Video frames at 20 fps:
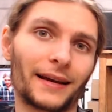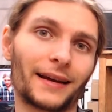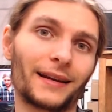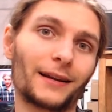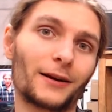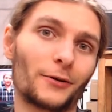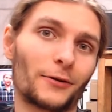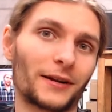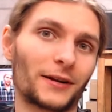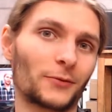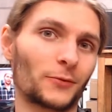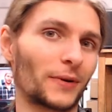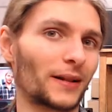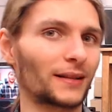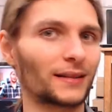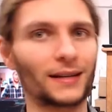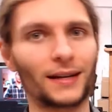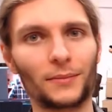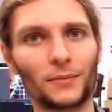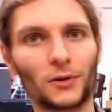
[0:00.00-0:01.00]
Hello and
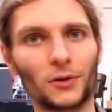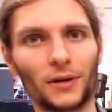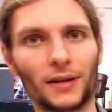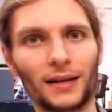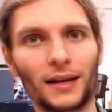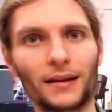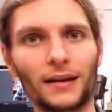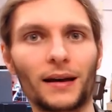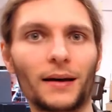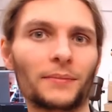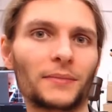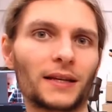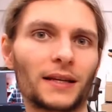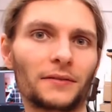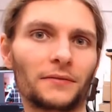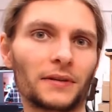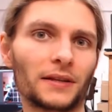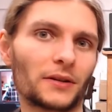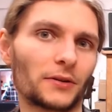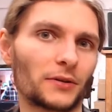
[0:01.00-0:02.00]
welcome to another
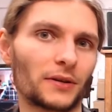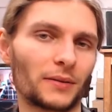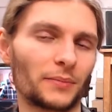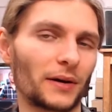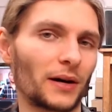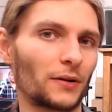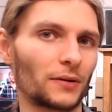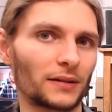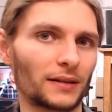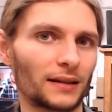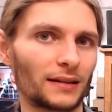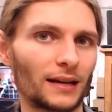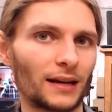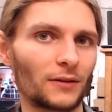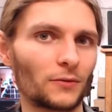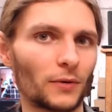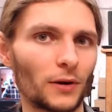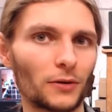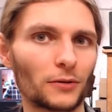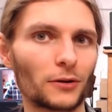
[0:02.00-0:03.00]
update video about An
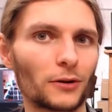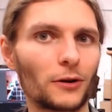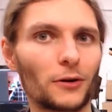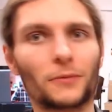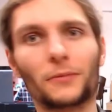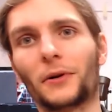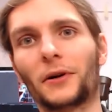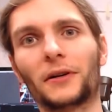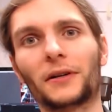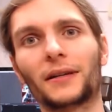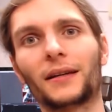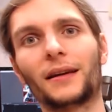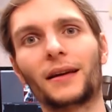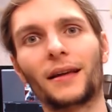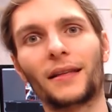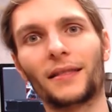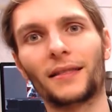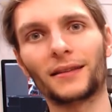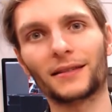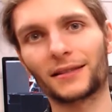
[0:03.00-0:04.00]
Unwound Clockwork,
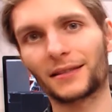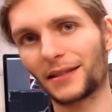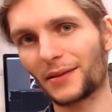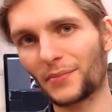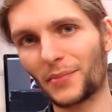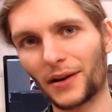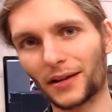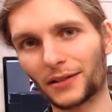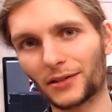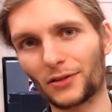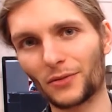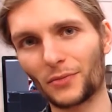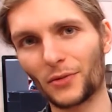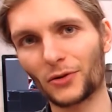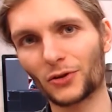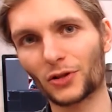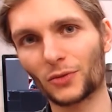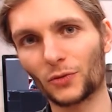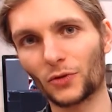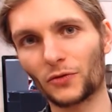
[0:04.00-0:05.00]
the steampunk
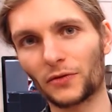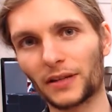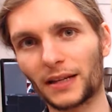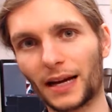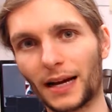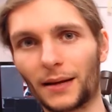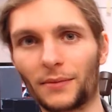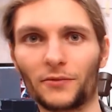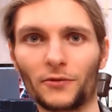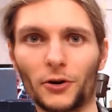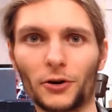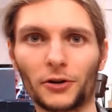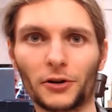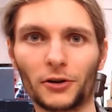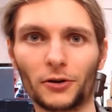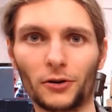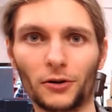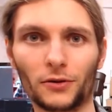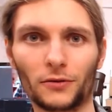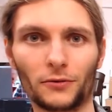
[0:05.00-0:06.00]
stop-motion movie I'm
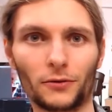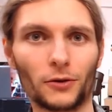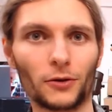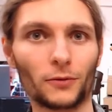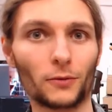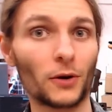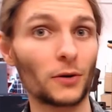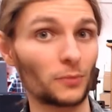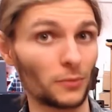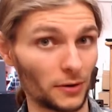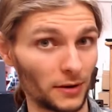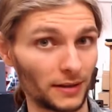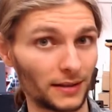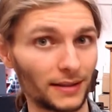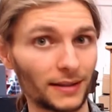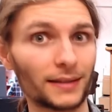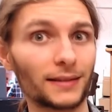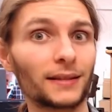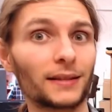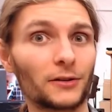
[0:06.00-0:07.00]
working on for
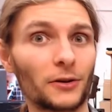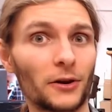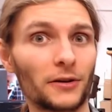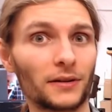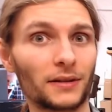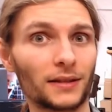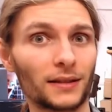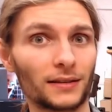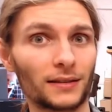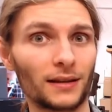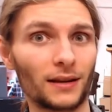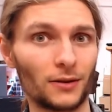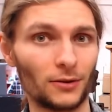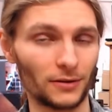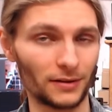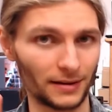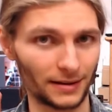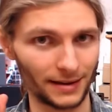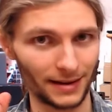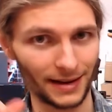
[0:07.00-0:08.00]
1.6 eternities
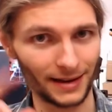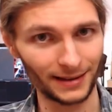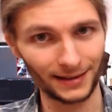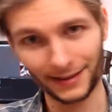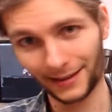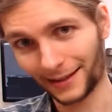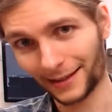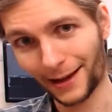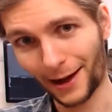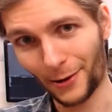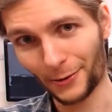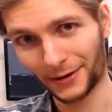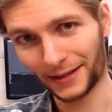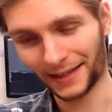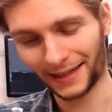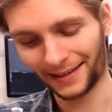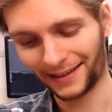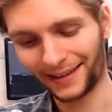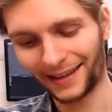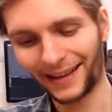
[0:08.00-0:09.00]
now, and still
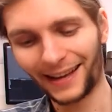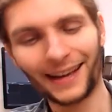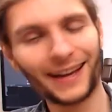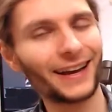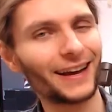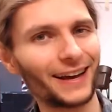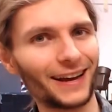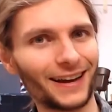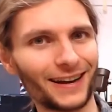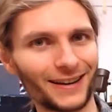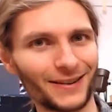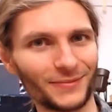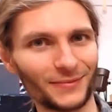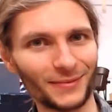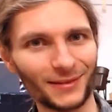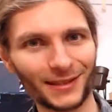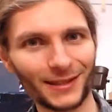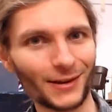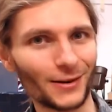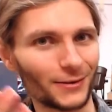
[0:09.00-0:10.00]
counting.
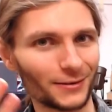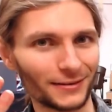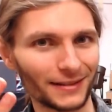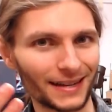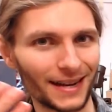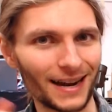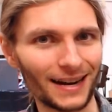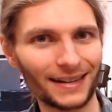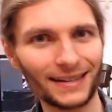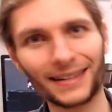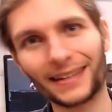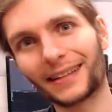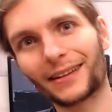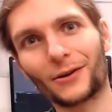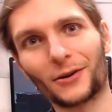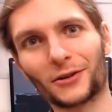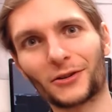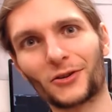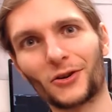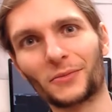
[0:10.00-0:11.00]
So,
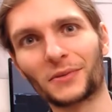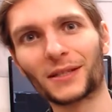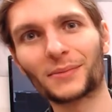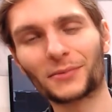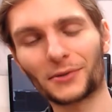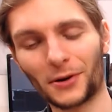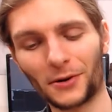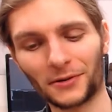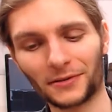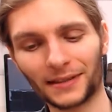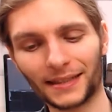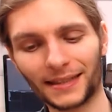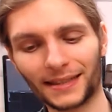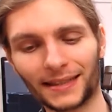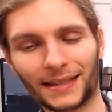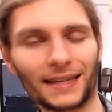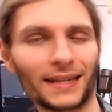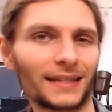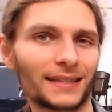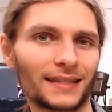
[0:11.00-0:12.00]
regarding October's
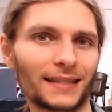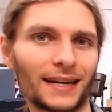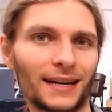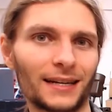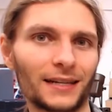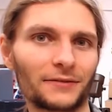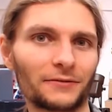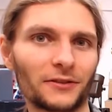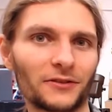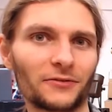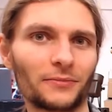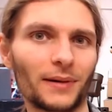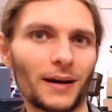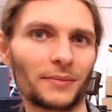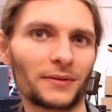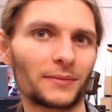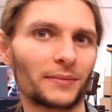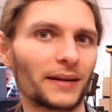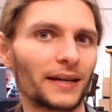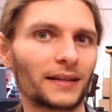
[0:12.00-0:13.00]
progress, let's start with
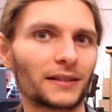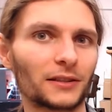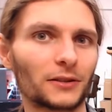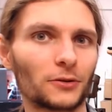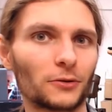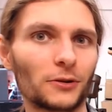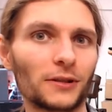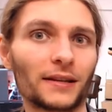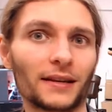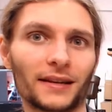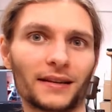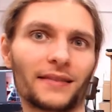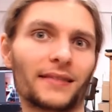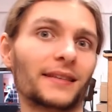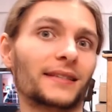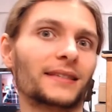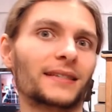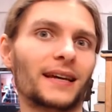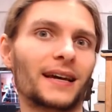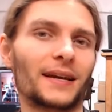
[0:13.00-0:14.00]
puppet maker Ulrich
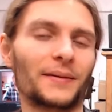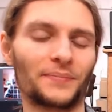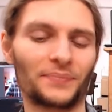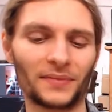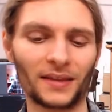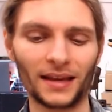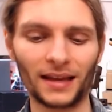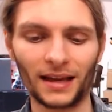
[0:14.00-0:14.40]
this time.